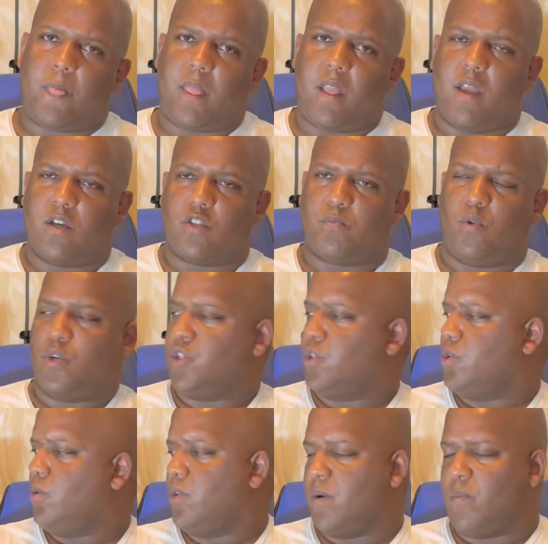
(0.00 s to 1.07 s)
Explore
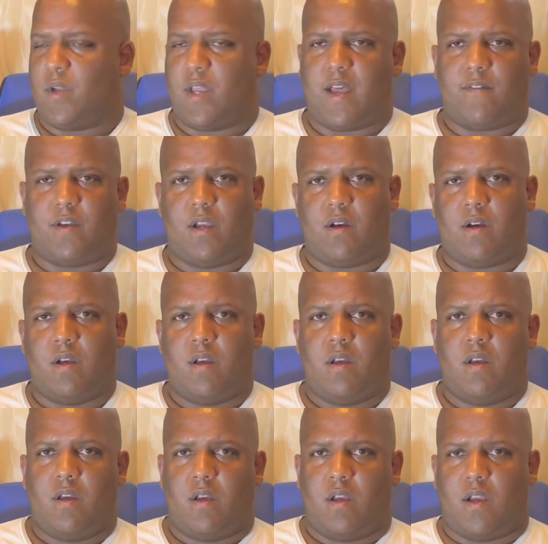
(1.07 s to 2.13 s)
2 that we have here,
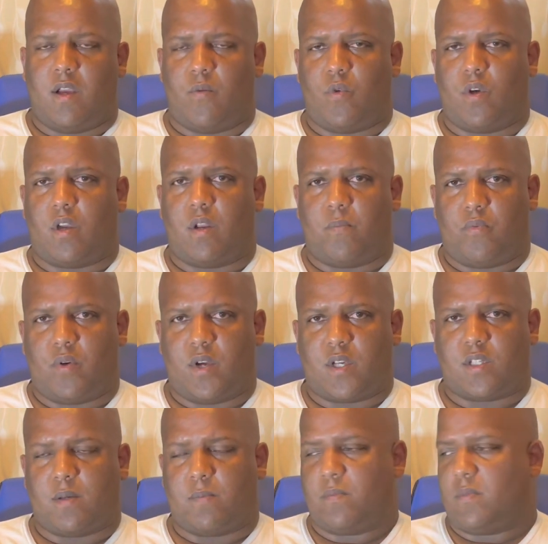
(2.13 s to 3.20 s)
and we're gonna
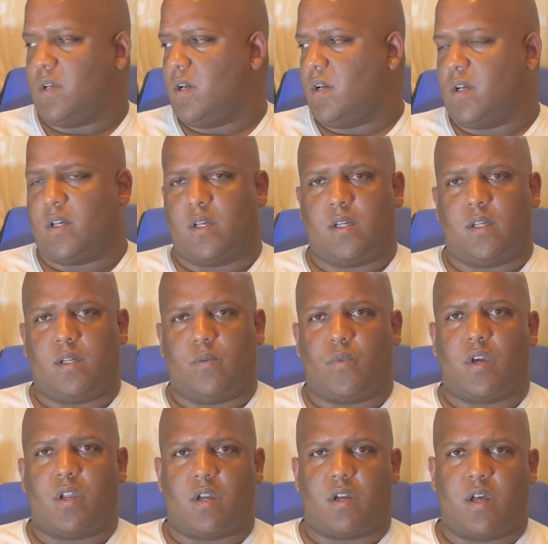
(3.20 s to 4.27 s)
press up, we're
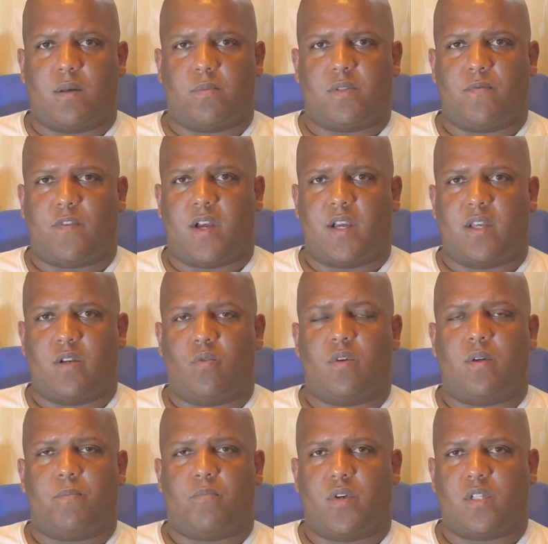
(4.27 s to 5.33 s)
gonna cut up some vinyl
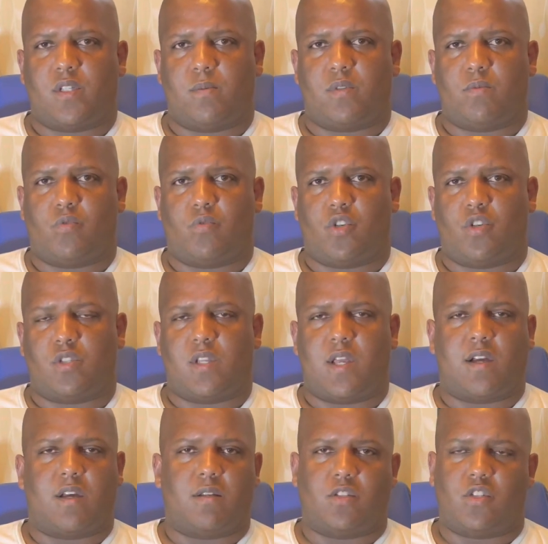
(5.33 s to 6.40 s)
and press up some shirts.
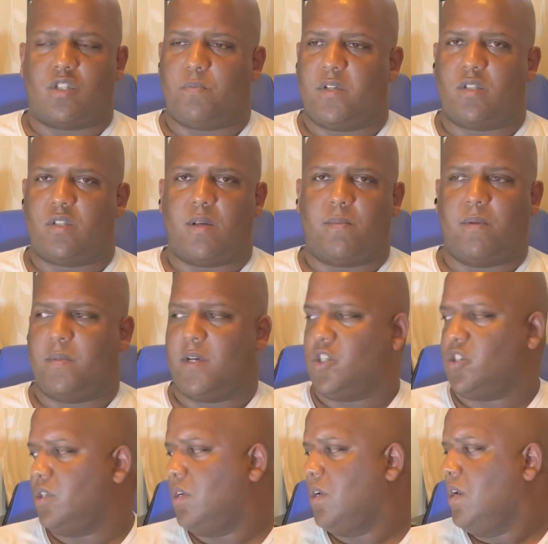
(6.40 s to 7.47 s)
Not gonna just be
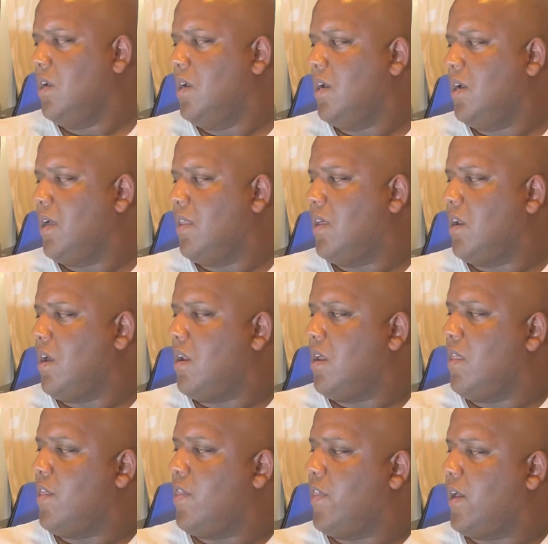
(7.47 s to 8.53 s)
sublimation. And then
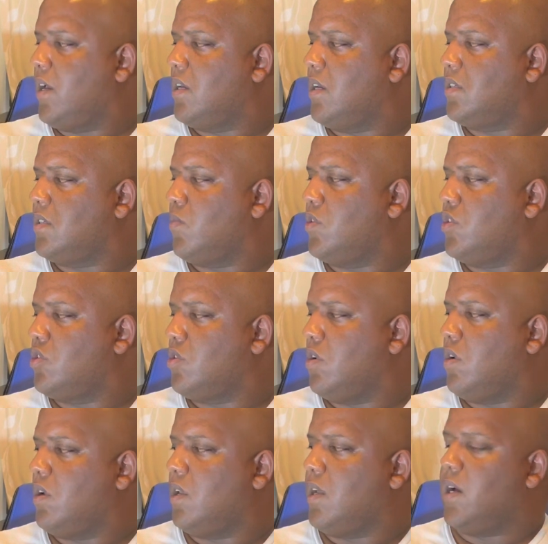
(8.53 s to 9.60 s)
another thing is that we
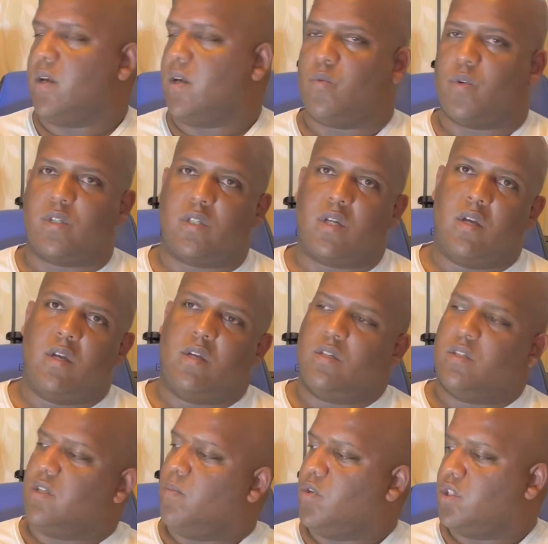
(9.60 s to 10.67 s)
saw online was
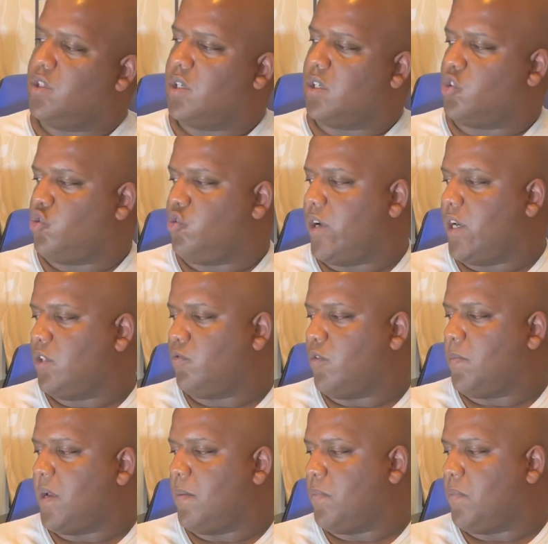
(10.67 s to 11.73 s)
someone took transfer
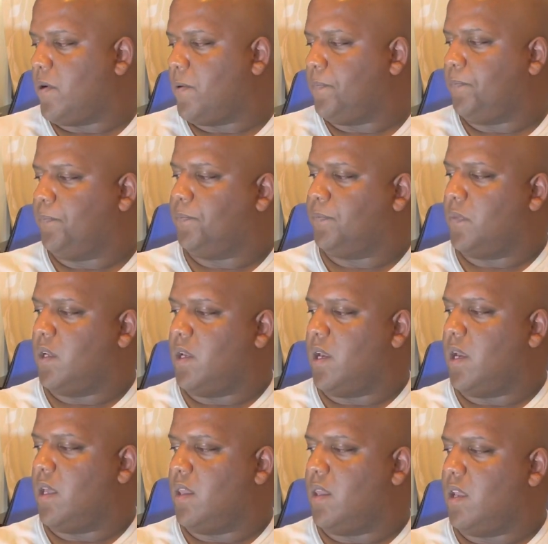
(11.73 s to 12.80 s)
paper
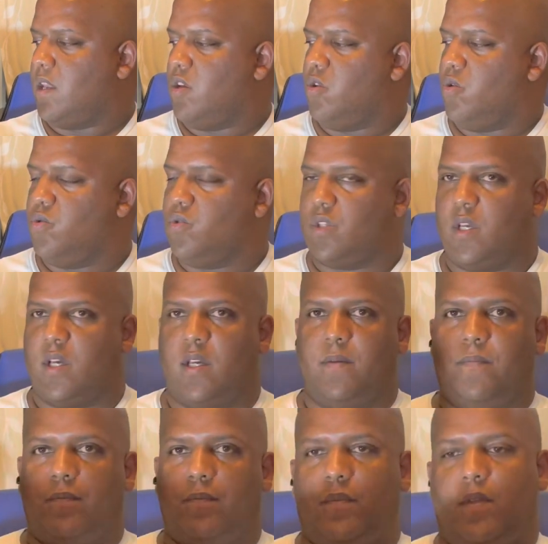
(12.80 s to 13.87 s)
and they used it.
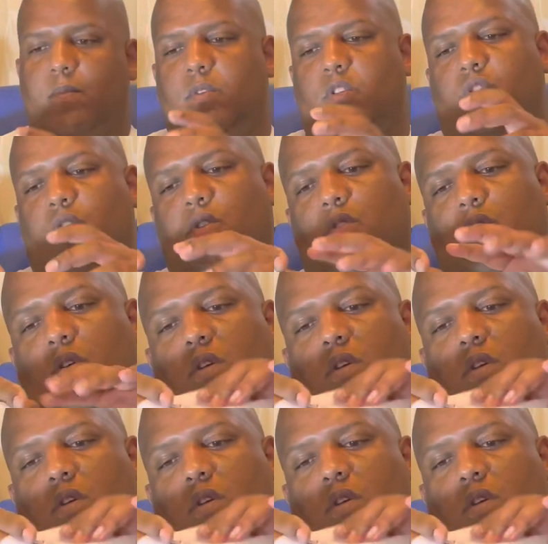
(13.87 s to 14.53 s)
Let me show you.